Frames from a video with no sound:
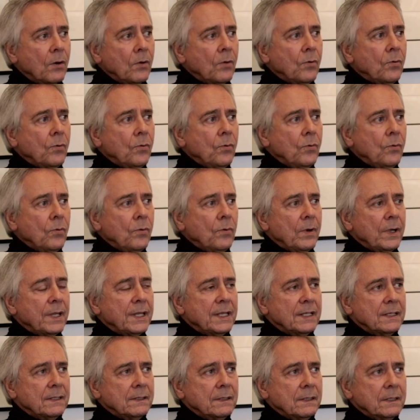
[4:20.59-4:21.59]
who
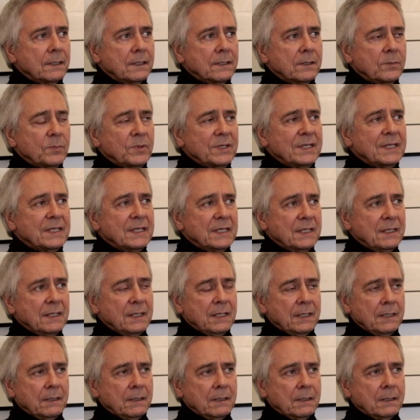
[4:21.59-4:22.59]
in the
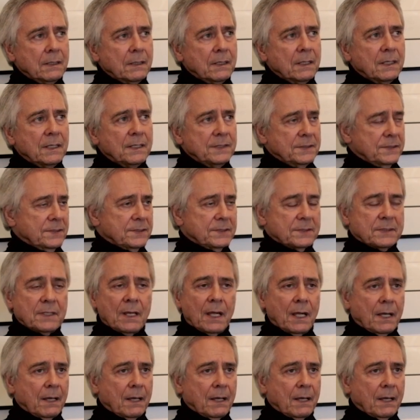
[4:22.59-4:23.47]
beginning is